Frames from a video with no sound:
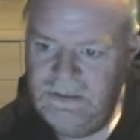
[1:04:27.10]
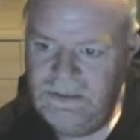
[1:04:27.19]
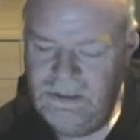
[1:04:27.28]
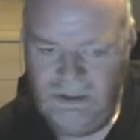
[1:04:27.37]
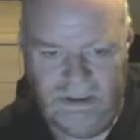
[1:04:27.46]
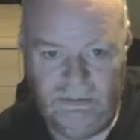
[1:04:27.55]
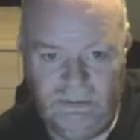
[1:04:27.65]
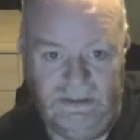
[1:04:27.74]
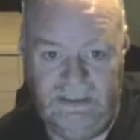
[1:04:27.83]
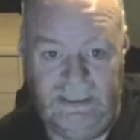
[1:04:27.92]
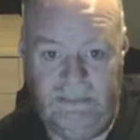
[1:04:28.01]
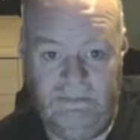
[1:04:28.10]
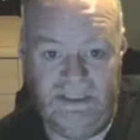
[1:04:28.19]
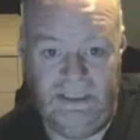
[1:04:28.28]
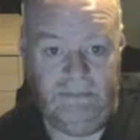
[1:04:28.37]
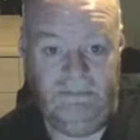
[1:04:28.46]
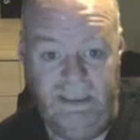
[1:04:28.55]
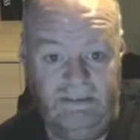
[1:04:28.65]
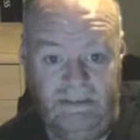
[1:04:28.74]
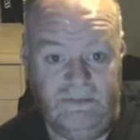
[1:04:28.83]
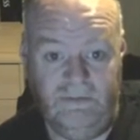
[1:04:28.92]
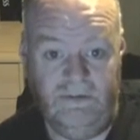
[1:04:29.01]
Just wanted to keep the same thing,
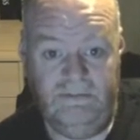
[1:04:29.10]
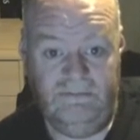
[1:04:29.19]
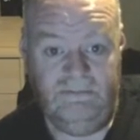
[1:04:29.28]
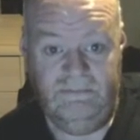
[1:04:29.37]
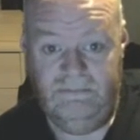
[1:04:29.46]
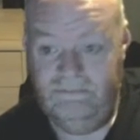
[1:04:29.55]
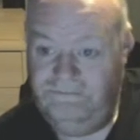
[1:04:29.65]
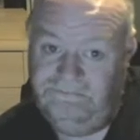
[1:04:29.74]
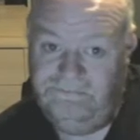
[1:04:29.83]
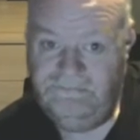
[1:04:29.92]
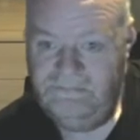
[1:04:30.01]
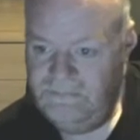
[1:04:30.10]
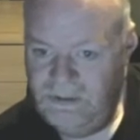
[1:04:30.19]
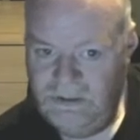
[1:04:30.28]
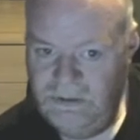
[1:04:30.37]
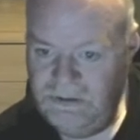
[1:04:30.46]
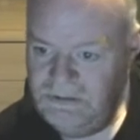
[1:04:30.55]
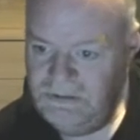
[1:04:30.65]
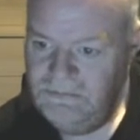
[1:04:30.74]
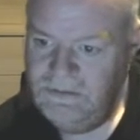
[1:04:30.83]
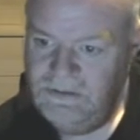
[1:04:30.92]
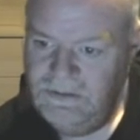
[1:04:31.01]
really, for her. But she was.
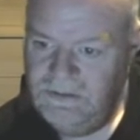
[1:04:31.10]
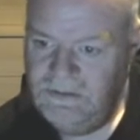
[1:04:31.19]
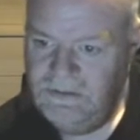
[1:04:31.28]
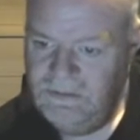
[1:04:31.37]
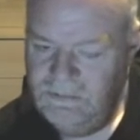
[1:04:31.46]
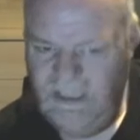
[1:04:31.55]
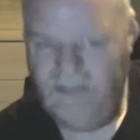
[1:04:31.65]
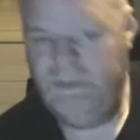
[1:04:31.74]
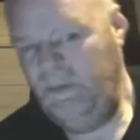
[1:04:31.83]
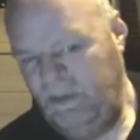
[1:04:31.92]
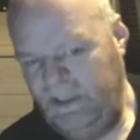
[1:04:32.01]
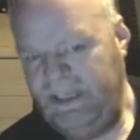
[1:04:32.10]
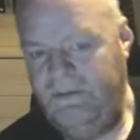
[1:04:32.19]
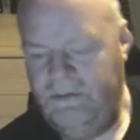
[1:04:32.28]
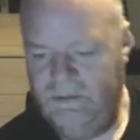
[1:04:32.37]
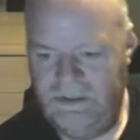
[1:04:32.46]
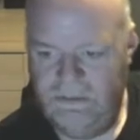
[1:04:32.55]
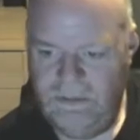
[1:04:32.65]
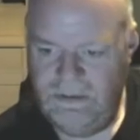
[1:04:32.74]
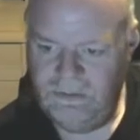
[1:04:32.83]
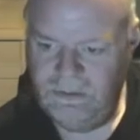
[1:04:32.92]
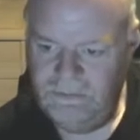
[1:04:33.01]
I think that's probably what the character was on about
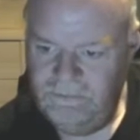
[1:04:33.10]
as well.